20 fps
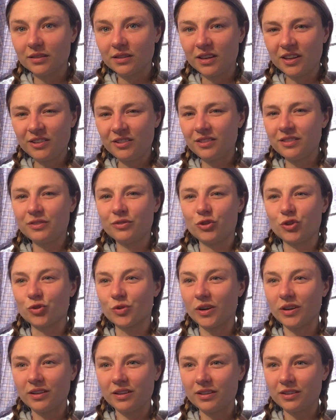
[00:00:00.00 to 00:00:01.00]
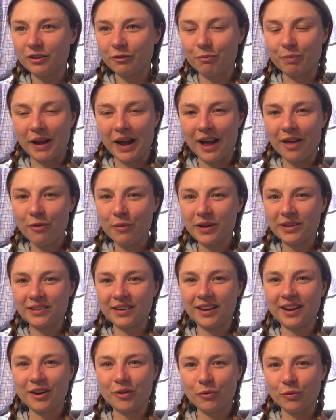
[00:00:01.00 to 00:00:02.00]
Hundreds of trillions of pathways I
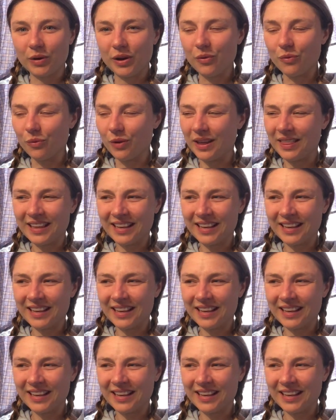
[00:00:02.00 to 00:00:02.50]
got to rewrite.